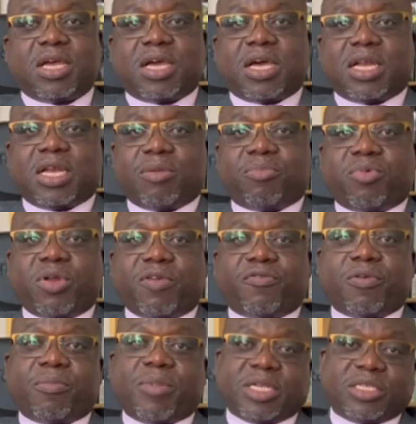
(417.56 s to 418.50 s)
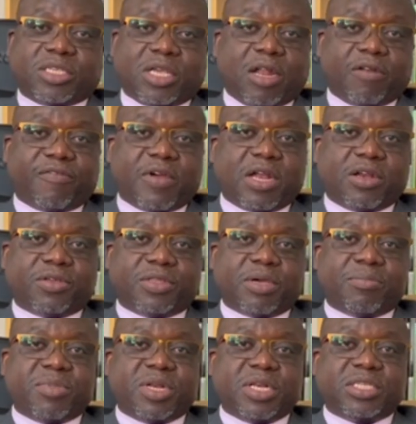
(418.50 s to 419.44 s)
and I pray for myself and other
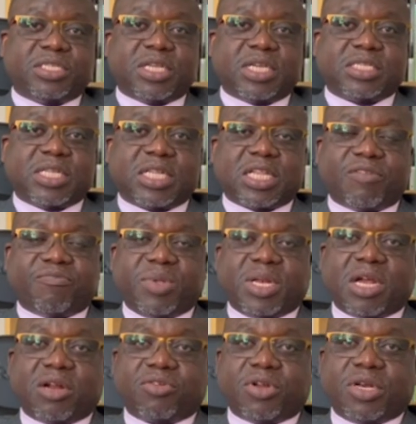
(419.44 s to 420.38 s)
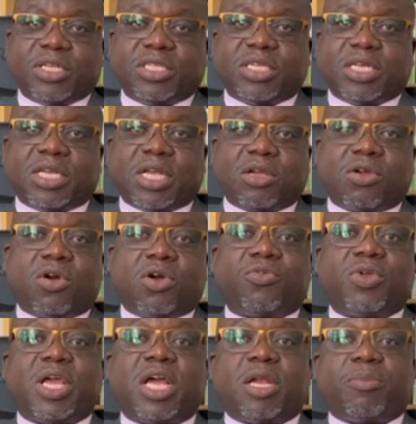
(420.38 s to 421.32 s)
ministers that have been accredited, that God
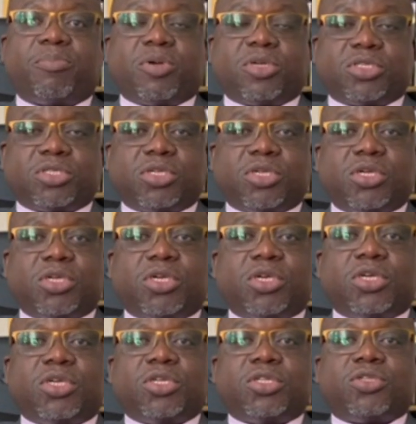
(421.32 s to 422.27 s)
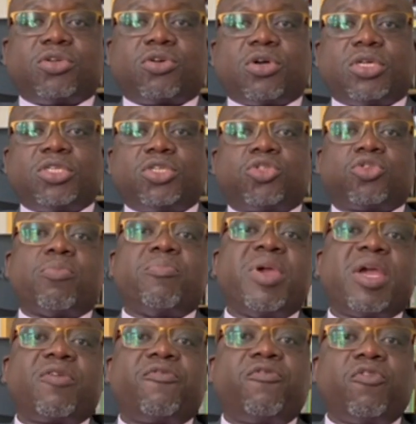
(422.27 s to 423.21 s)
will help us to continue to
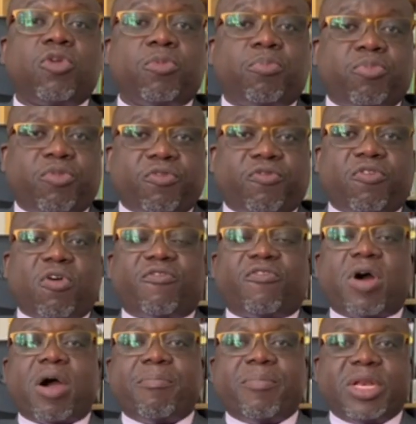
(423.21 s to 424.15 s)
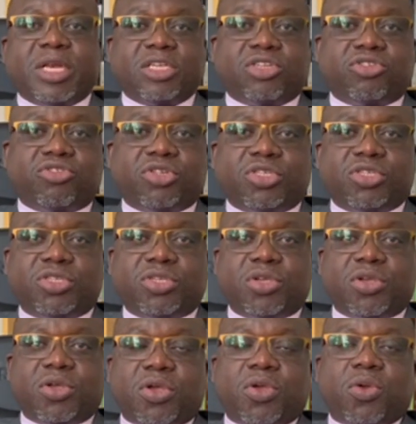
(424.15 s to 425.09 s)
make full proof of our ministries
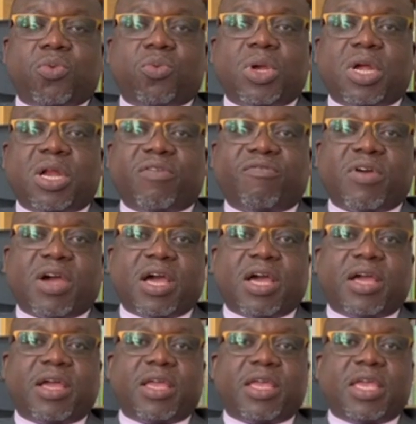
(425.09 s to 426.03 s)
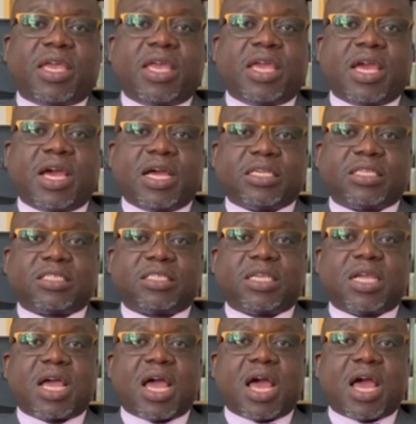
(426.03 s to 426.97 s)
wherever He has
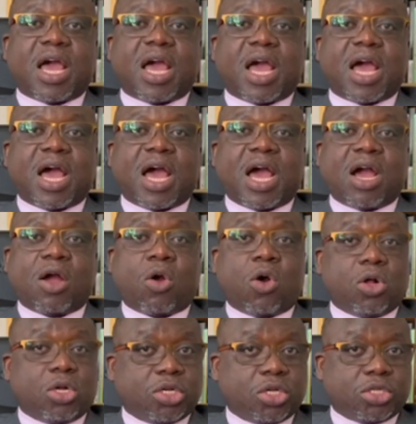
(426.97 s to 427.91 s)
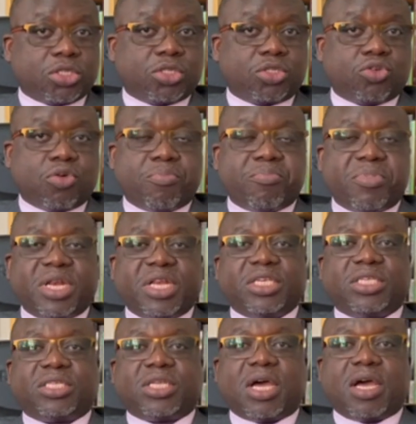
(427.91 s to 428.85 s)
called us to
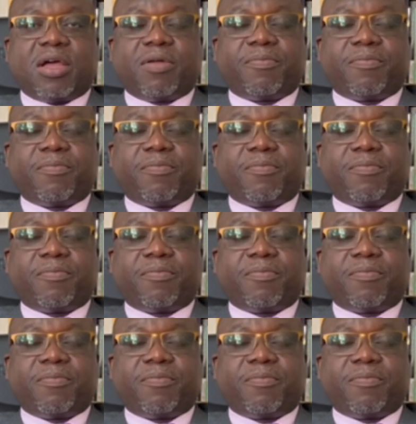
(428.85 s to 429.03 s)
minister.